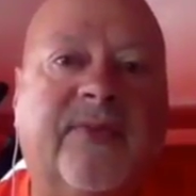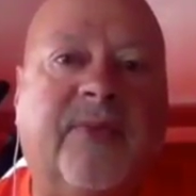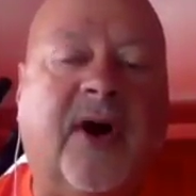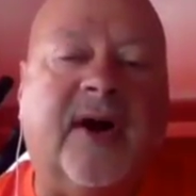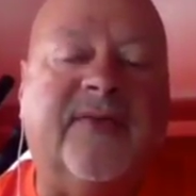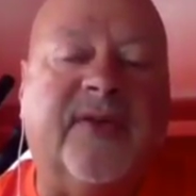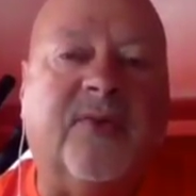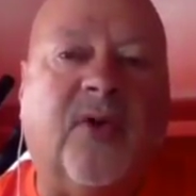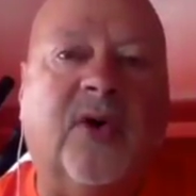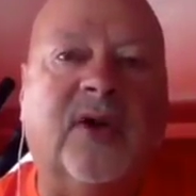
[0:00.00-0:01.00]
part of the
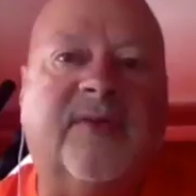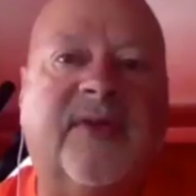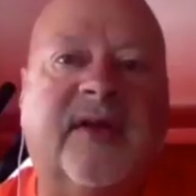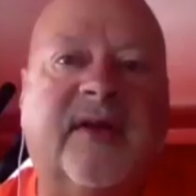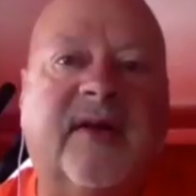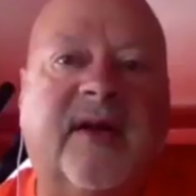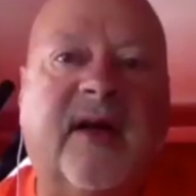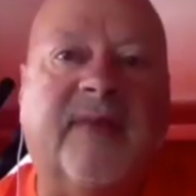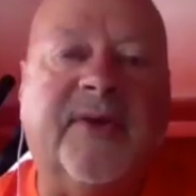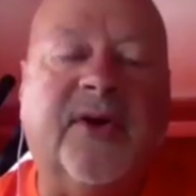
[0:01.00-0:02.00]
role of the
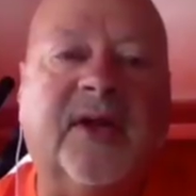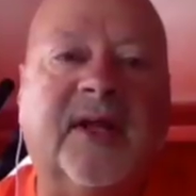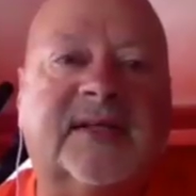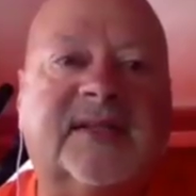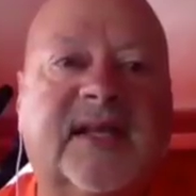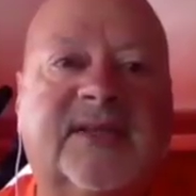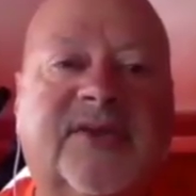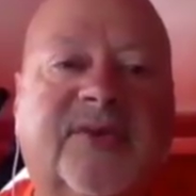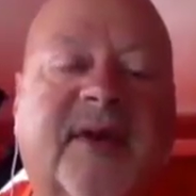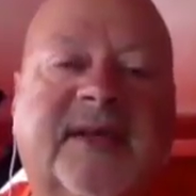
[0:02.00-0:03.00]
muralist is
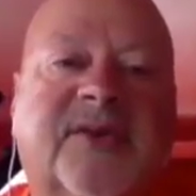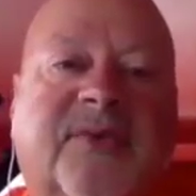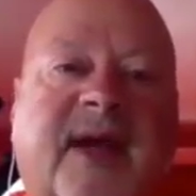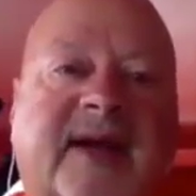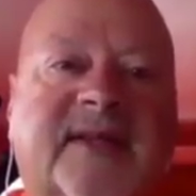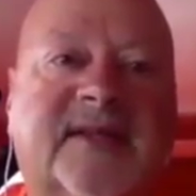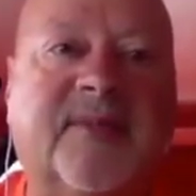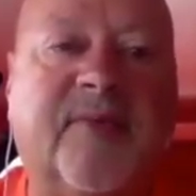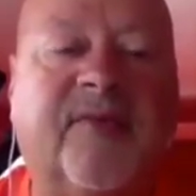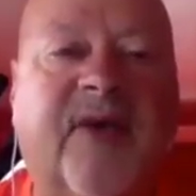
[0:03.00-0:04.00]
to resurrect and to
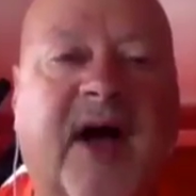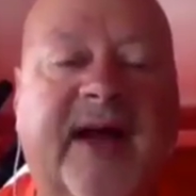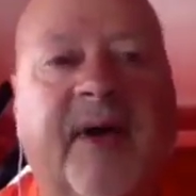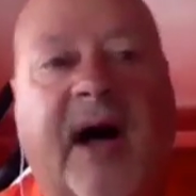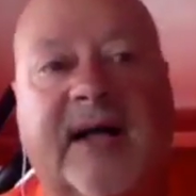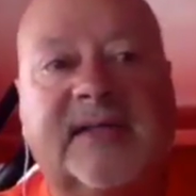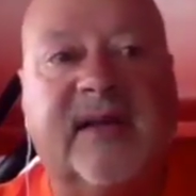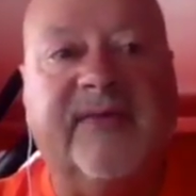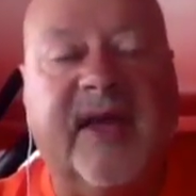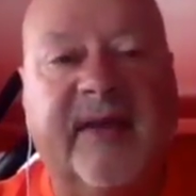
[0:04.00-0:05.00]
provide
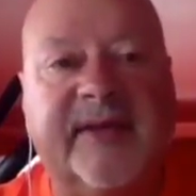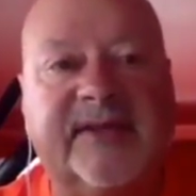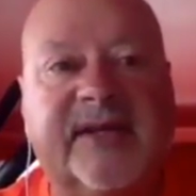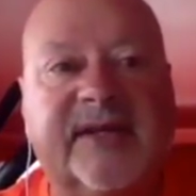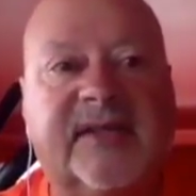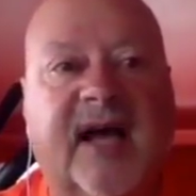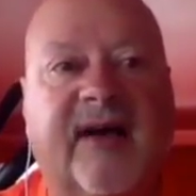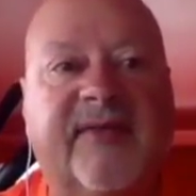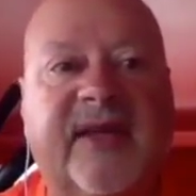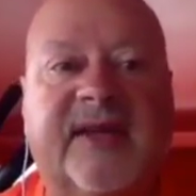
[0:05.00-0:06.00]
positive images of the